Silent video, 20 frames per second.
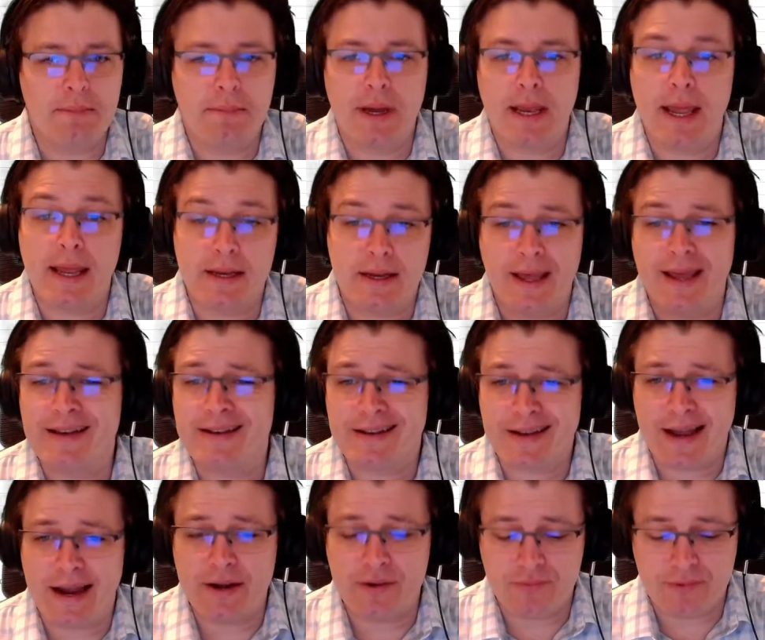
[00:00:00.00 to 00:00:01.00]
But and to
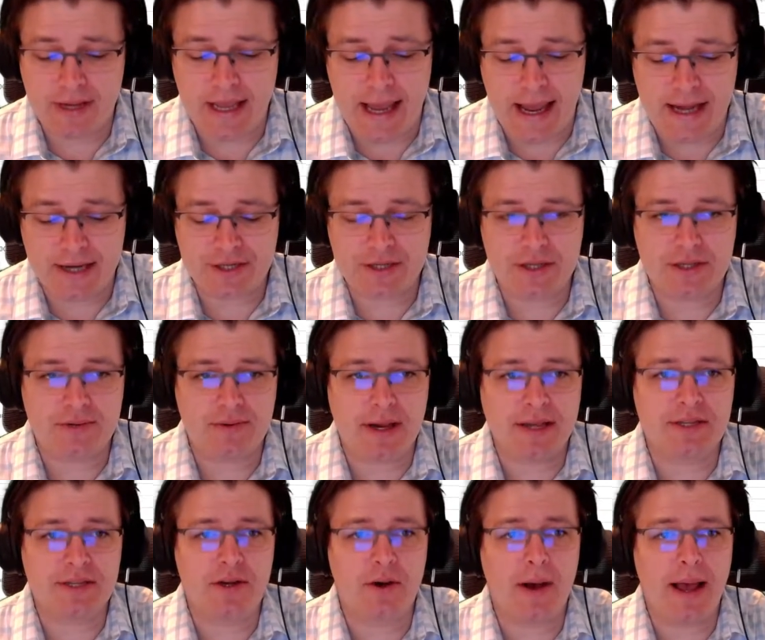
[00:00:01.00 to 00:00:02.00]
kind of rehash this, right?
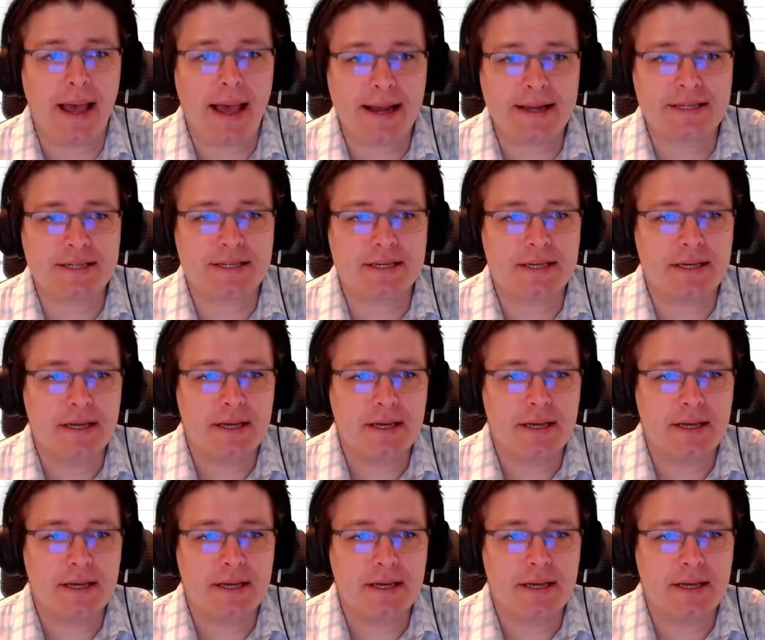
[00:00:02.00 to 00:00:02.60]
So X.